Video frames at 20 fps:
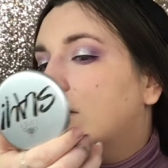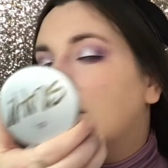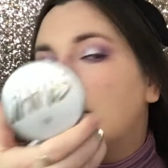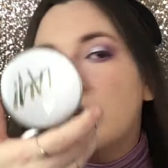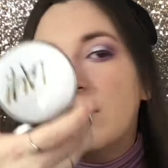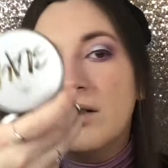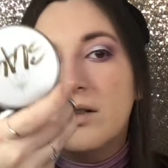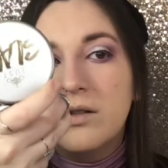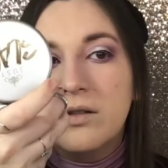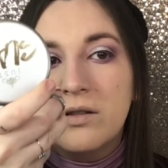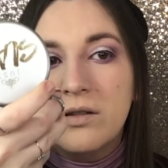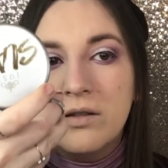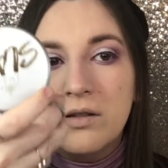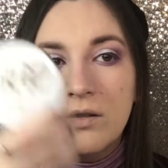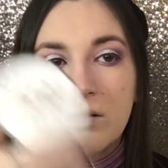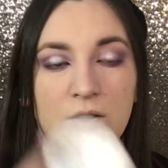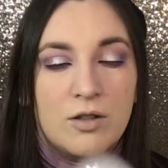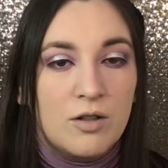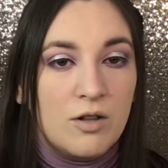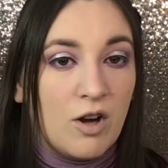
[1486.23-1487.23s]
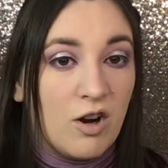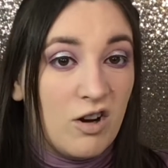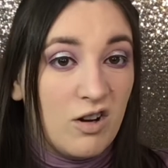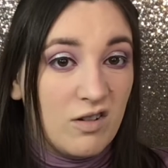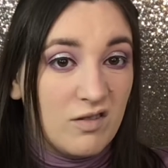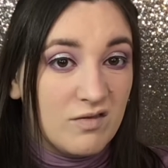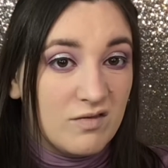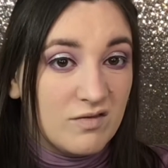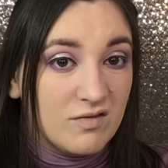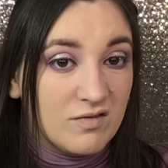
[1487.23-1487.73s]
this to your cart?
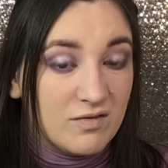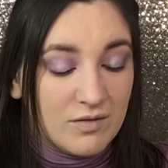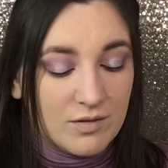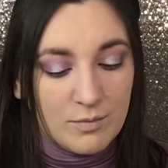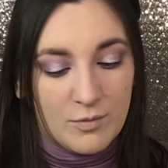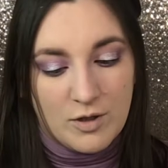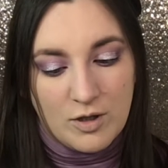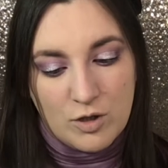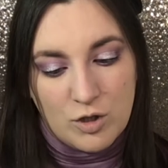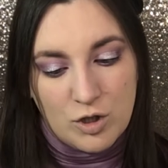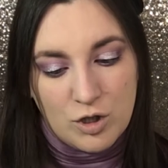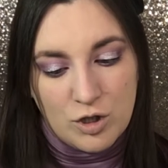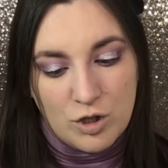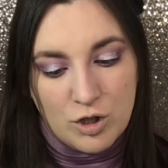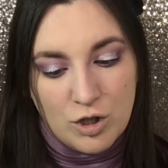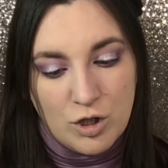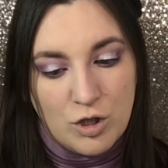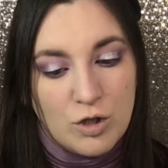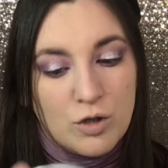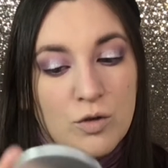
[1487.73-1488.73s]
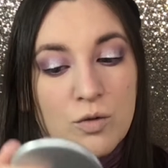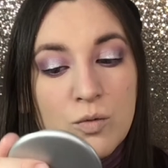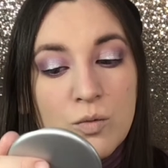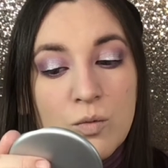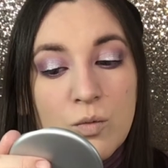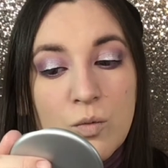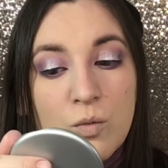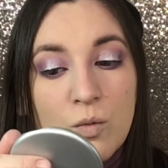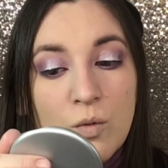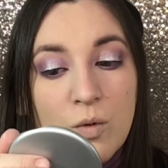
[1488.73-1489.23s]
I'm like, sure.
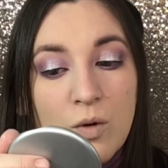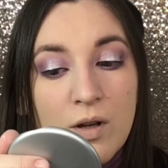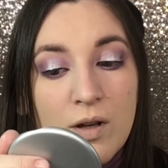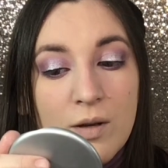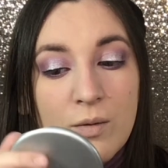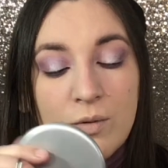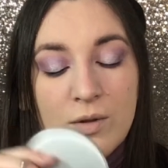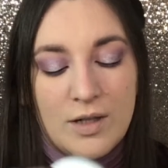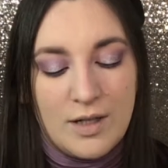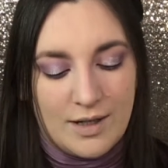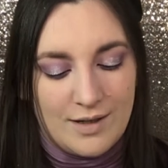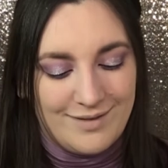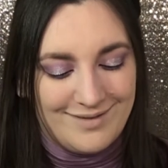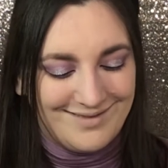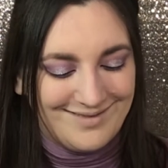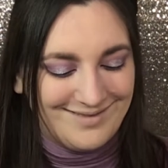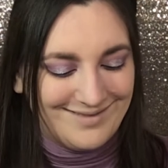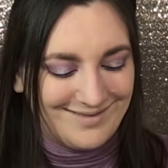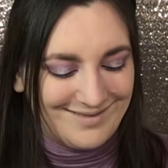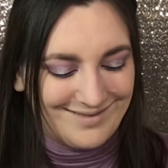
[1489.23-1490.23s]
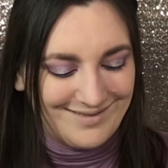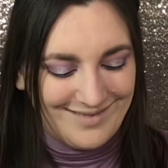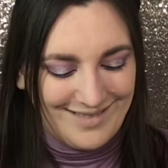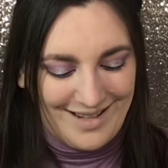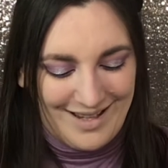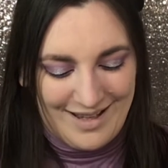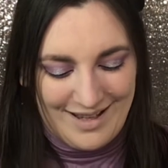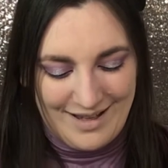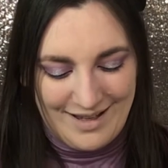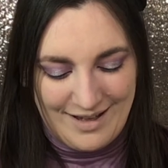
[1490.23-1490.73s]
Why wouldn't I?
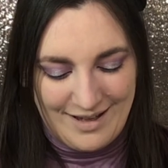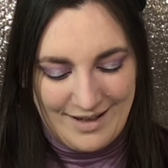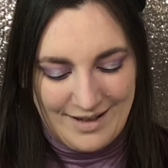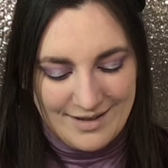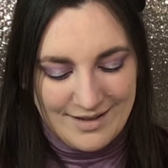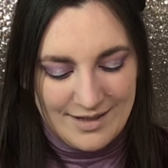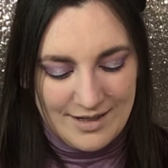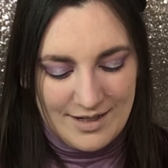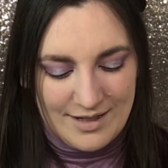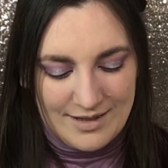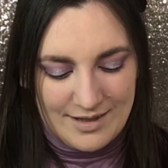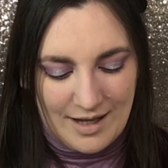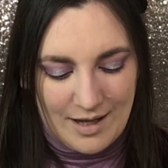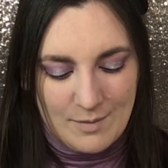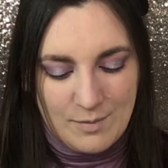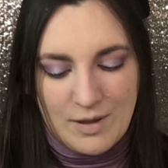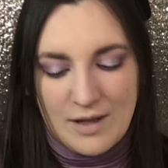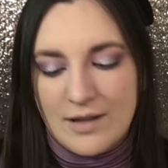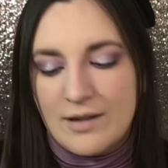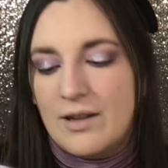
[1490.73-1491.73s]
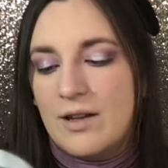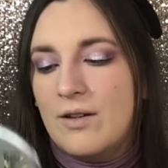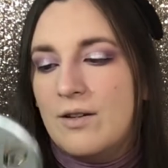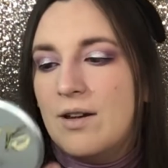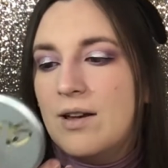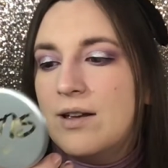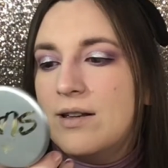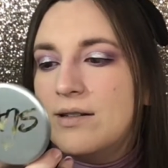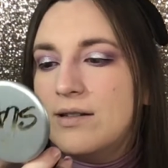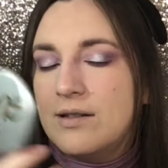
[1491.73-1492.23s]
It's a nice compact though.
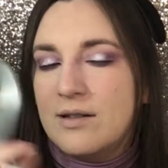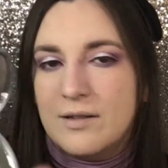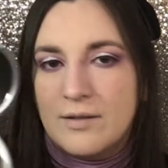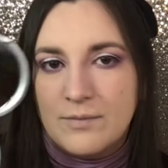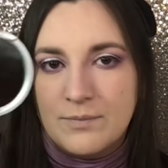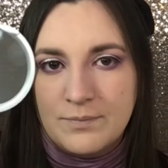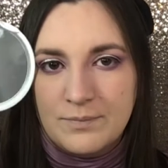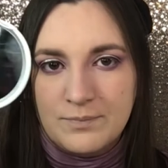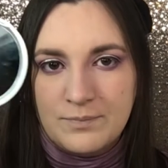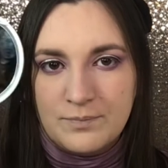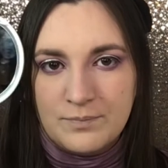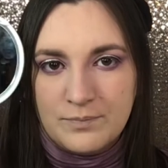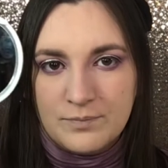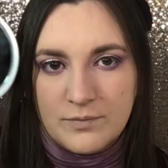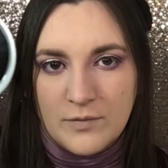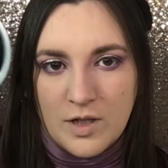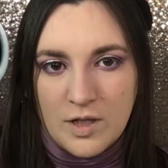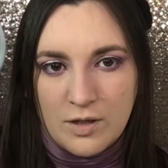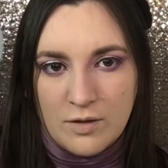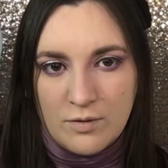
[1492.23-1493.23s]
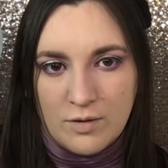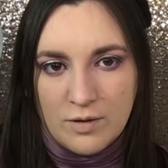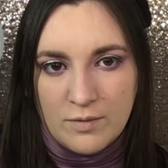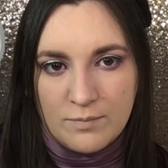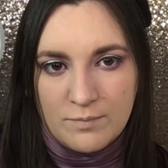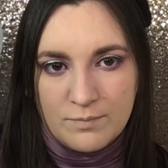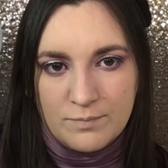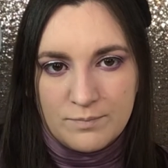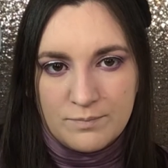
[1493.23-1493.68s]
It has a, you know,